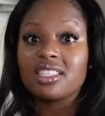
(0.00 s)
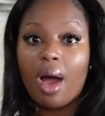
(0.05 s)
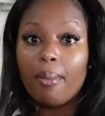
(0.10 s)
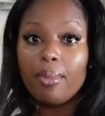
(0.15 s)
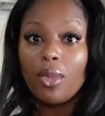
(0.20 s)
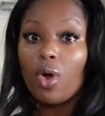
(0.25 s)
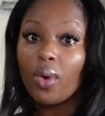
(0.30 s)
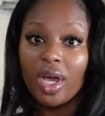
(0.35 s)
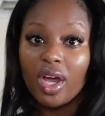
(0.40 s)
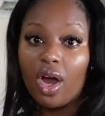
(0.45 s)
I'm
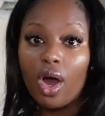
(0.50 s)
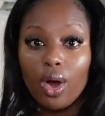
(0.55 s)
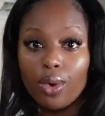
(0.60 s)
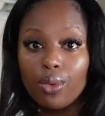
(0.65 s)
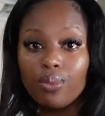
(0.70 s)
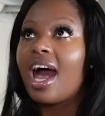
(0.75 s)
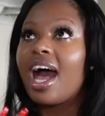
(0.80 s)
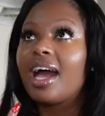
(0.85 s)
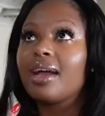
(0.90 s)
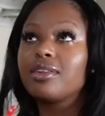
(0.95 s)
going
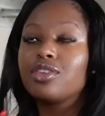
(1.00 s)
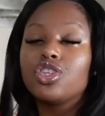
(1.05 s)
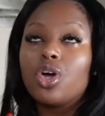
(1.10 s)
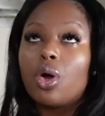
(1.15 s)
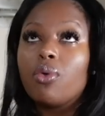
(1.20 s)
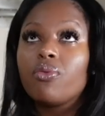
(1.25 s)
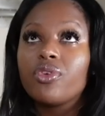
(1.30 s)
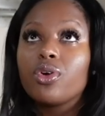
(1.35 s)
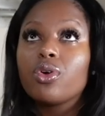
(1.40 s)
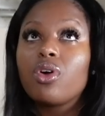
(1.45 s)
home. I
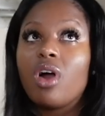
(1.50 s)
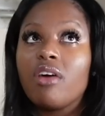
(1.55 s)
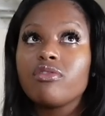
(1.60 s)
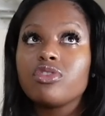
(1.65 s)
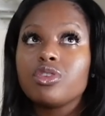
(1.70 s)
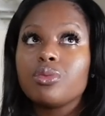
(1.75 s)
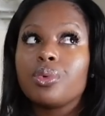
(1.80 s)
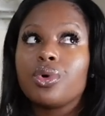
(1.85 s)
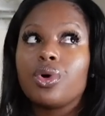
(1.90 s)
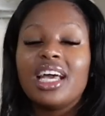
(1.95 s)
don't feel
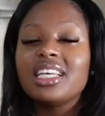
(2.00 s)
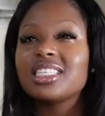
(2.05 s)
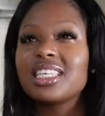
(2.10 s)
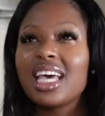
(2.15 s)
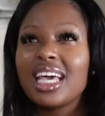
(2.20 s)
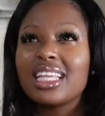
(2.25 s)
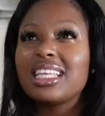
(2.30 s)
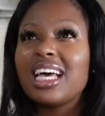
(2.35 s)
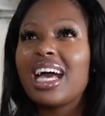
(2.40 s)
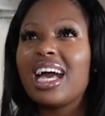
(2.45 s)
comfortable. It's
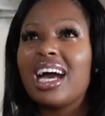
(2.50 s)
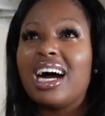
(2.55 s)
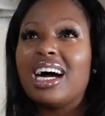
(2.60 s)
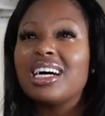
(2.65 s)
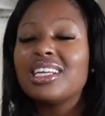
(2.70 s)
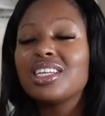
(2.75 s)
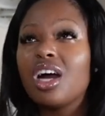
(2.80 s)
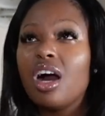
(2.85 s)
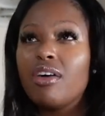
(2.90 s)
like that I